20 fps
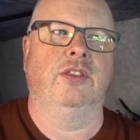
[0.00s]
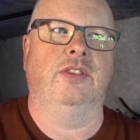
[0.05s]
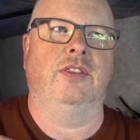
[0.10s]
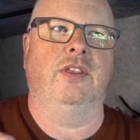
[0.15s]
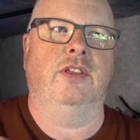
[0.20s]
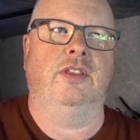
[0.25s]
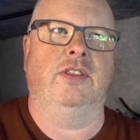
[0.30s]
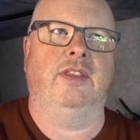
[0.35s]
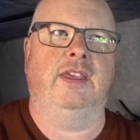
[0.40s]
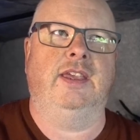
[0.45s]

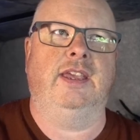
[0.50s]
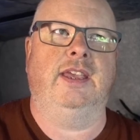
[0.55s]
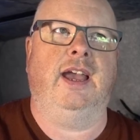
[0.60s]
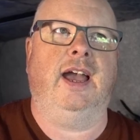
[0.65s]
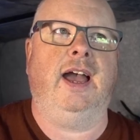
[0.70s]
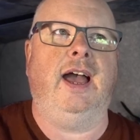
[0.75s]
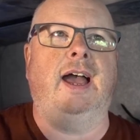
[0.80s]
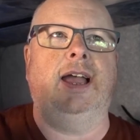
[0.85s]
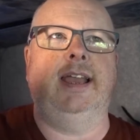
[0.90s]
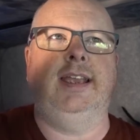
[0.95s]
that the
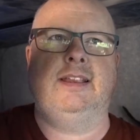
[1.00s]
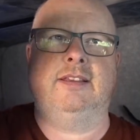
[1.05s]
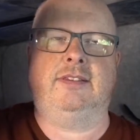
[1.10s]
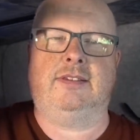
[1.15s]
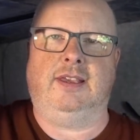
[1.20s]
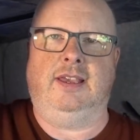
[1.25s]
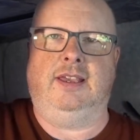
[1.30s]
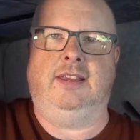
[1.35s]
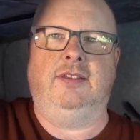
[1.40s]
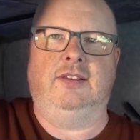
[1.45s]
height
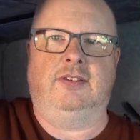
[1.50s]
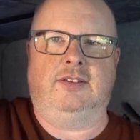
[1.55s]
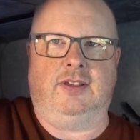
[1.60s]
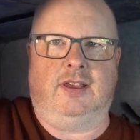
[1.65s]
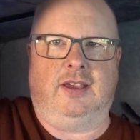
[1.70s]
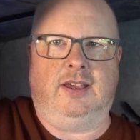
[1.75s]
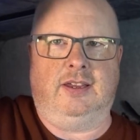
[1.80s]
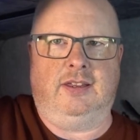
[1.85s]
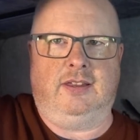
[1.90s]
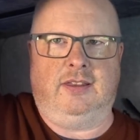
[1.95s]

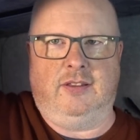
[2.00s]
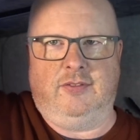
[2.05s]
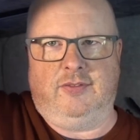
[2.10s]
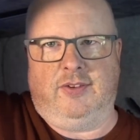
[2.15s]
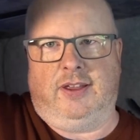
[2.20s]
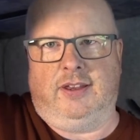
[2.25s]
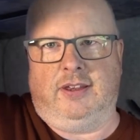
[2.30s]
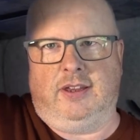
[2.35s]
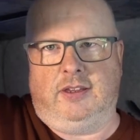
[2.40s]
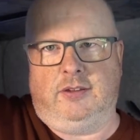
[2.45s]
inside the
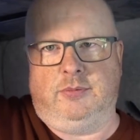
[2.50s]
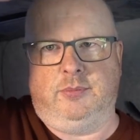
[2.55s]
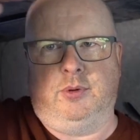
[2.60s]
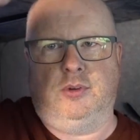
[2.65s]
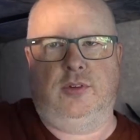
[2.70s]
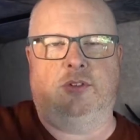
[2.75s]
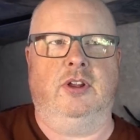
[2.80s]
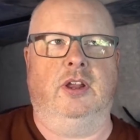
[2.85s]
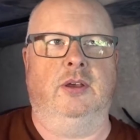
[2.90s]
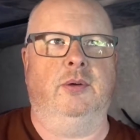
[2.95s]
van is
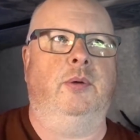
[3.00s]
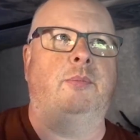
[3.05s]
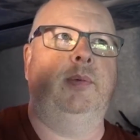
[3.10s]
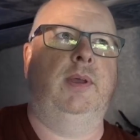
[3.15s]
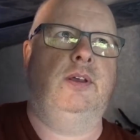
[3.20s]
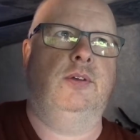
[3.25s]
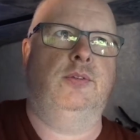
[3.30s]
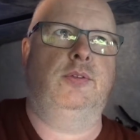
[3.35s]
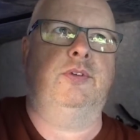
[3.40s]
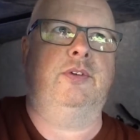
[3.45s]
much lower
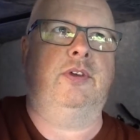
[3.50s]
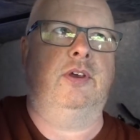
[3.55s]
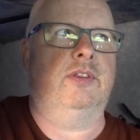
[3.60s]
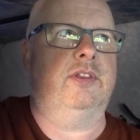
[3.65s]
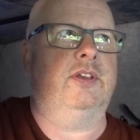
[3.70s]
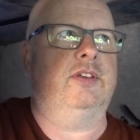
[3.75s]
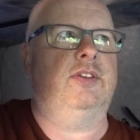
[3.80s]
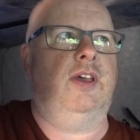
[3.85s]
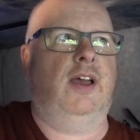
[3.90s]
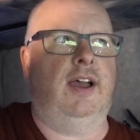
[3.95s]
because we've got
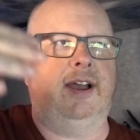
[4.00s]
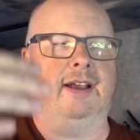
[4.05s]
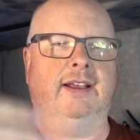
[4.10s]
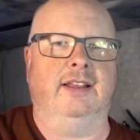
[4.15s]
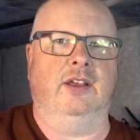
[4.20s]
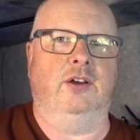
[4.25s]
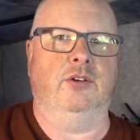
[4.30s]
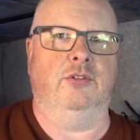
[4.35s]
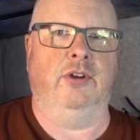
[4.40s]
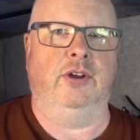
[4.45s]
this
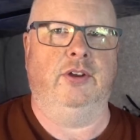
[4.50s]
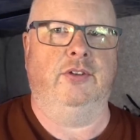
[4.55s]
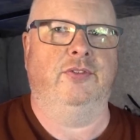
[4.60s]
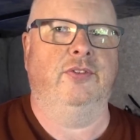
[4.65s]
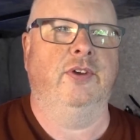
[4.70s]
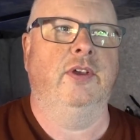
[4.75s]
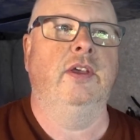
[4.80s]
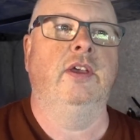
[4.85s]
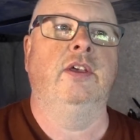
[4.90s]
high-low roof.